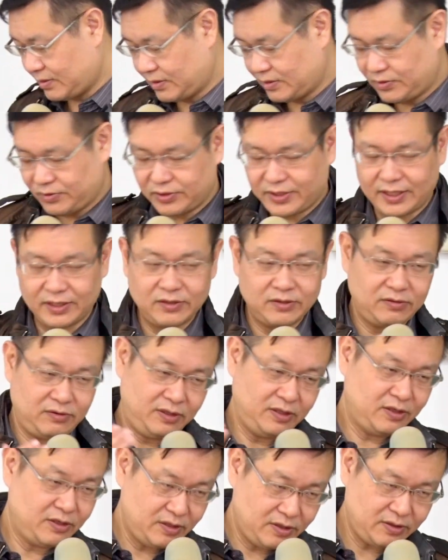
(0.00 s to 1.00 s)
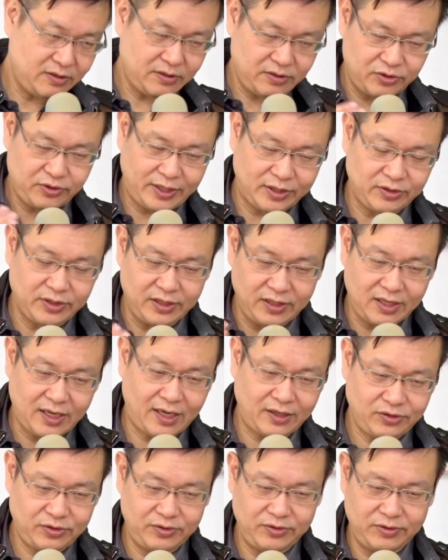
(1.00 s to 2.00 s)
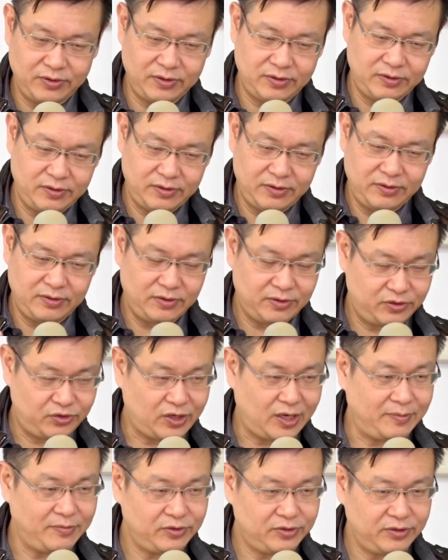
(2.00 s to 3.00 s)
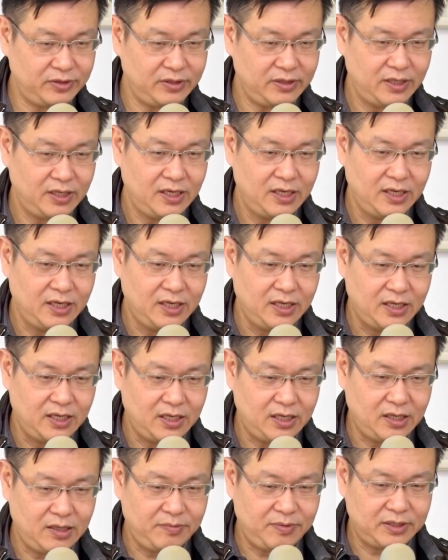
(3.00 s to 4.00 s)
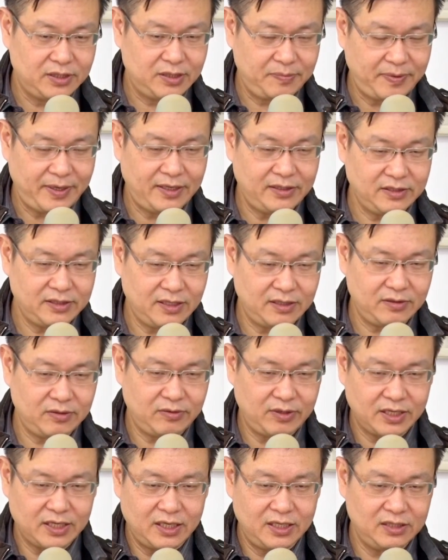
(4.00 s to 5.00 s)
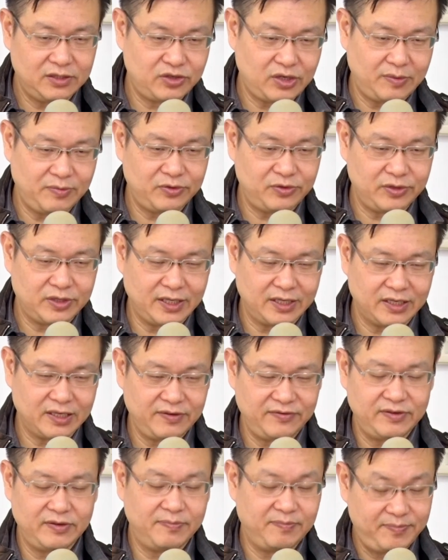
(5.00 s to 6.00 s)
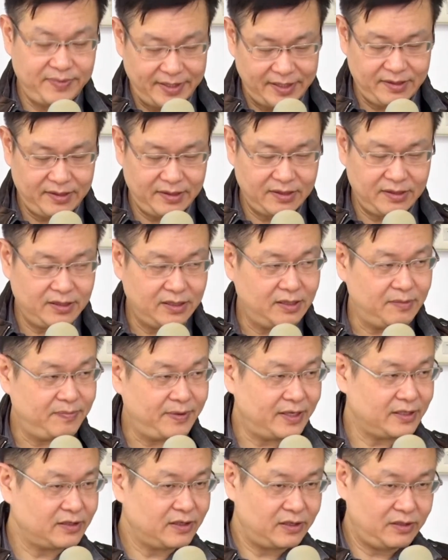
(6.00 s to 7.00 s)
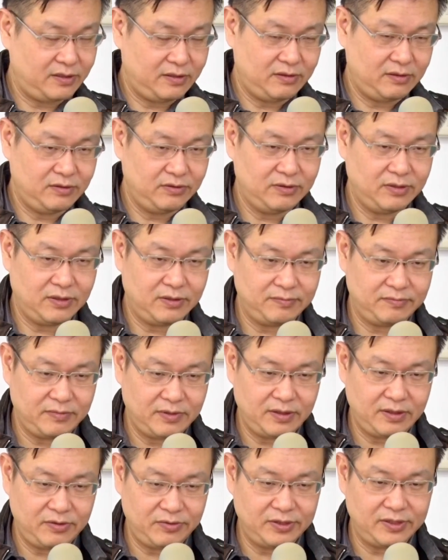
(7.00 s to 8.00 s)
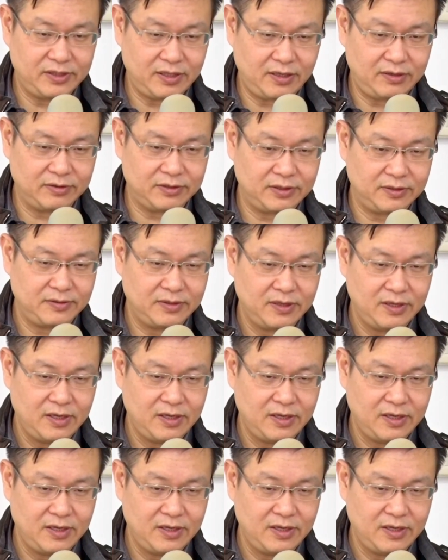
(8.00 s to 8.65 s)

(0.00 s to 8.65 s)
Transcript: you can try to enlarge your geometry, but depends on what kind of geometry can give you the best, results.